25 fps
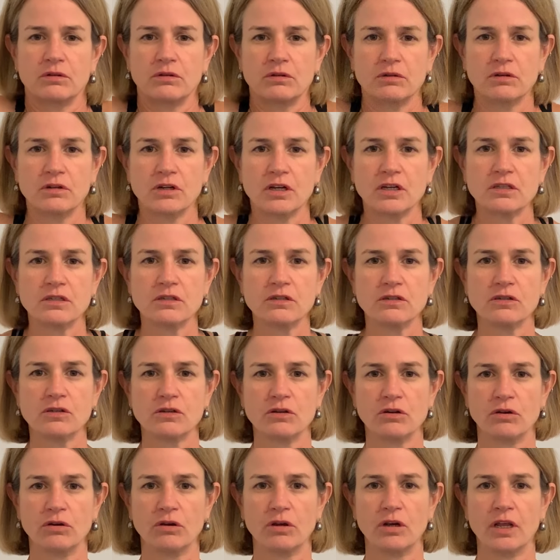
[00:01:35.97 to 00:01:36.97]
nice and
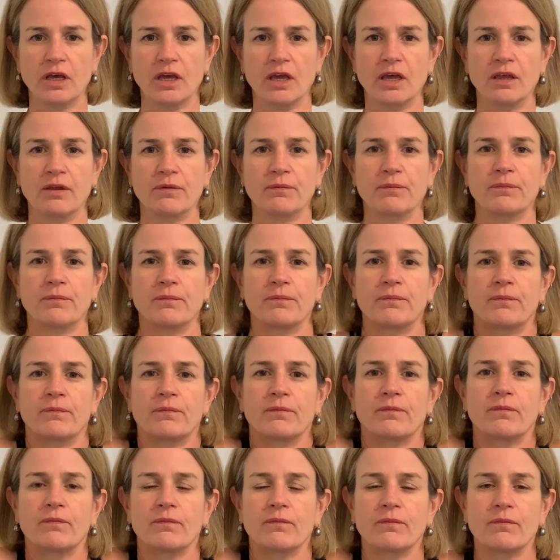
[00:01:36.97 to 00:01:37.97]
slowly,
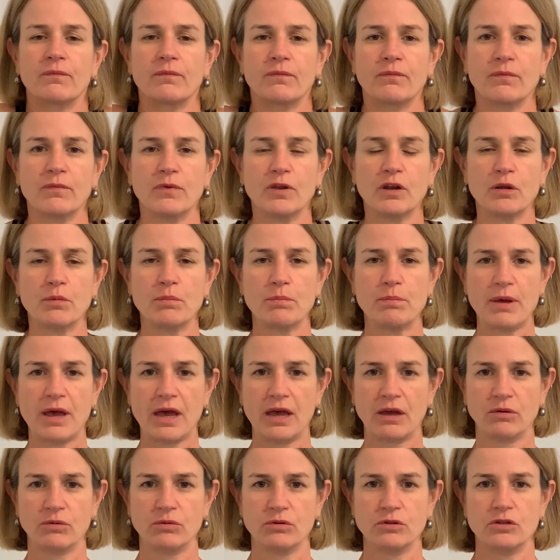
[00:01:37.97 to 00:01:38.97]
in a
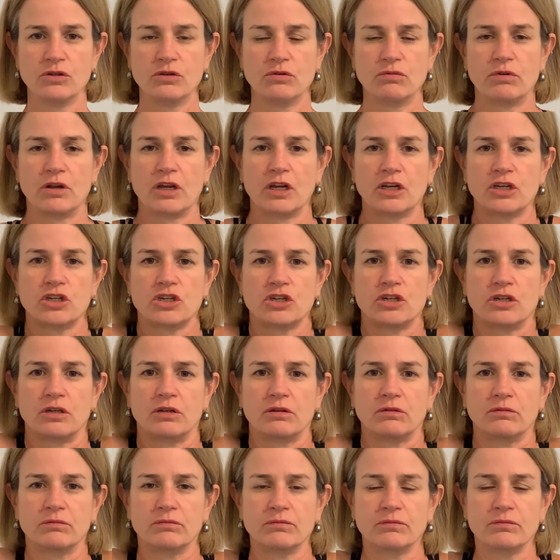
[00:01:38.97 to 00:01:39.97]
backward
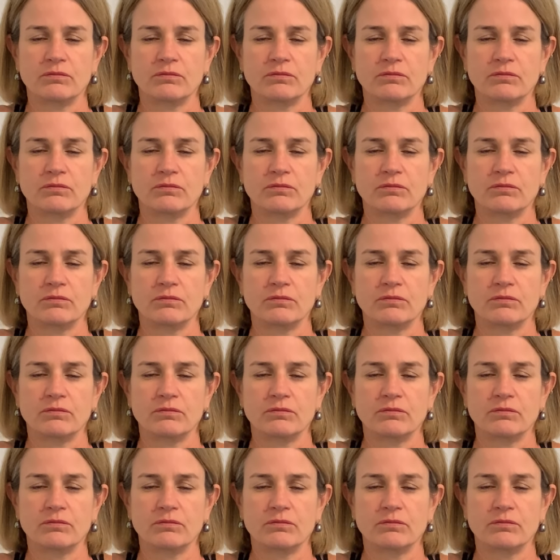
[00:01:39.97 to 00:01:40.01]
direction.